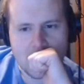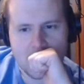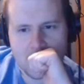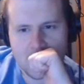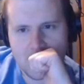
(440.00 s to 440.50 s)

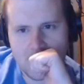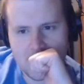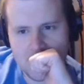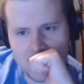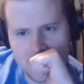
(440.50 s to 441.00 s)

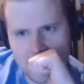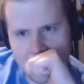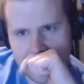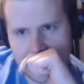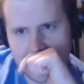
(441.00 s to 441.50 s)

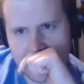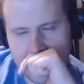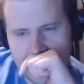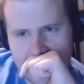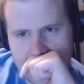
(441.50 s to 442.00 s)

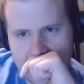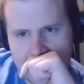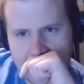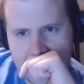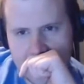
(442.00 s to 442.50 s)

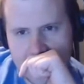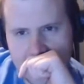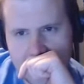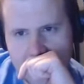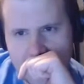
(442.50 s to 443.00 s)

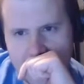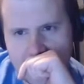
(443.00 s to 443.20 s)
(silent)